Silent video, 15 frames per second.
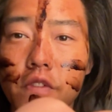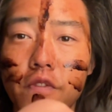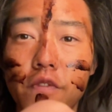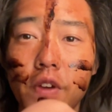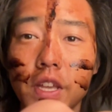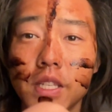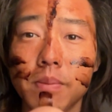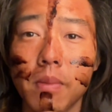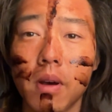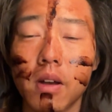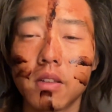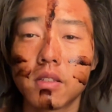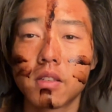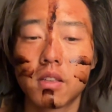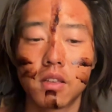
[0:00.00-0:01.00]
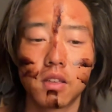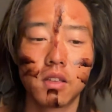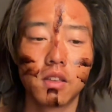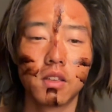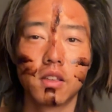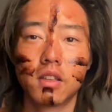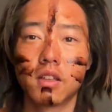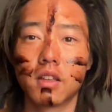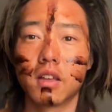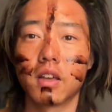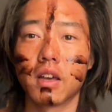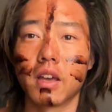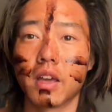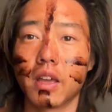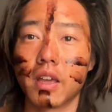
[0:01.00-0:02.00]
face mask.
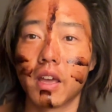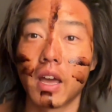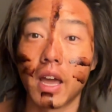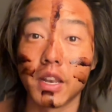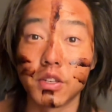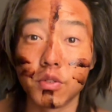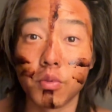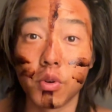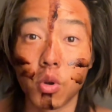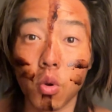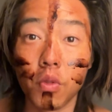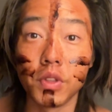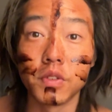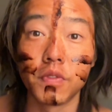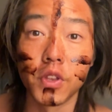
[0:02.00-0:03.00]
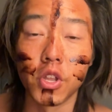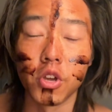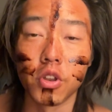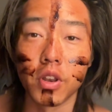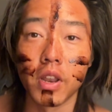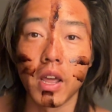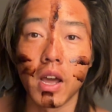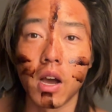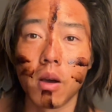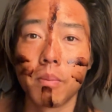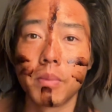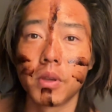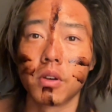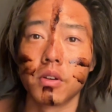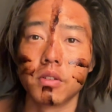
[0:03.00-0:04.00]
I had to record this video now
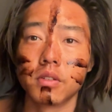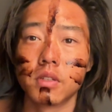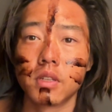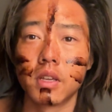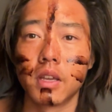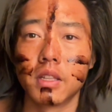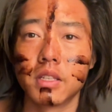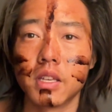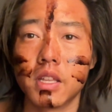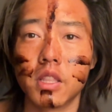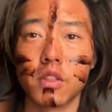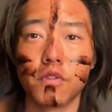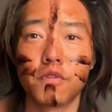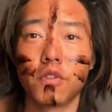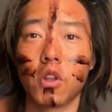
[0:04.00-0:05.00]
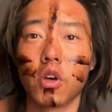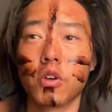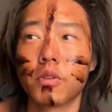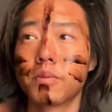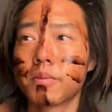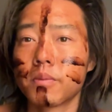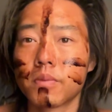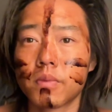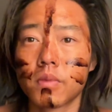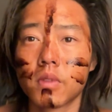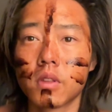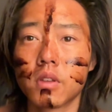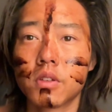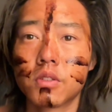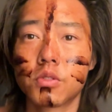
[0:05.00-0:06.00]
because it's in the flow.
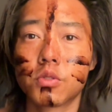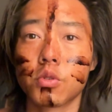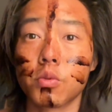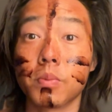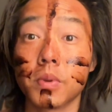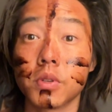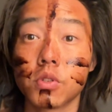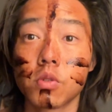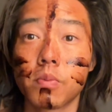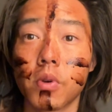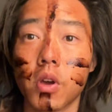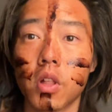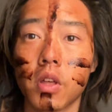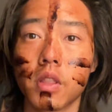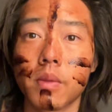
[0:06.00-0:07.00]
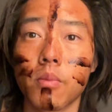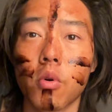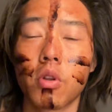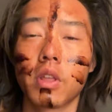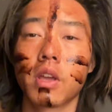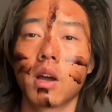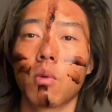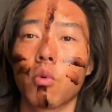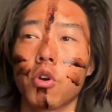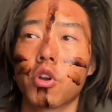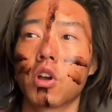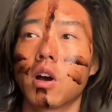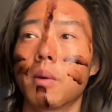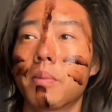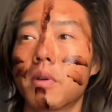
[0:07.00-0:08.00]
Super, super early in the morning, I woke
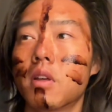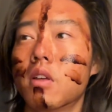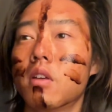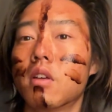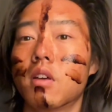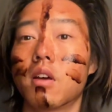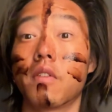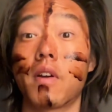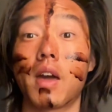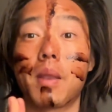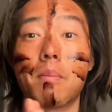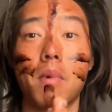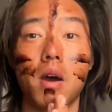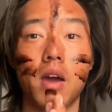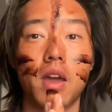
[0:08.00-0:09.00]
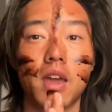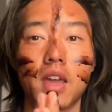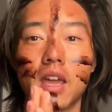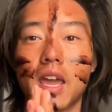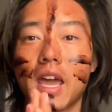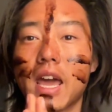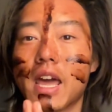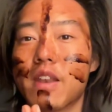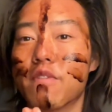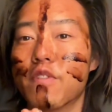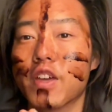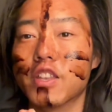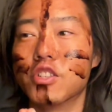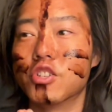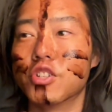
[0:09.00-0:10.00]
up, I've had my
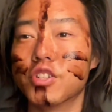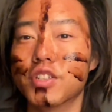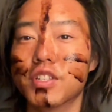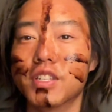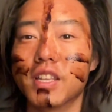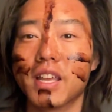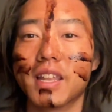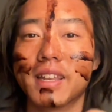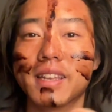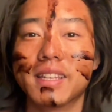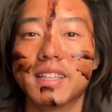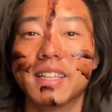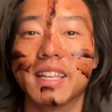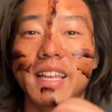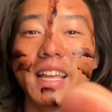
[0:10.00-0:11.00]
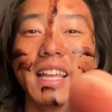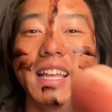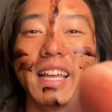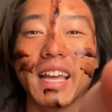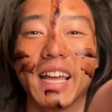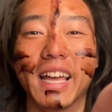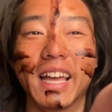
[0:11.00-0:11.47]
adventures and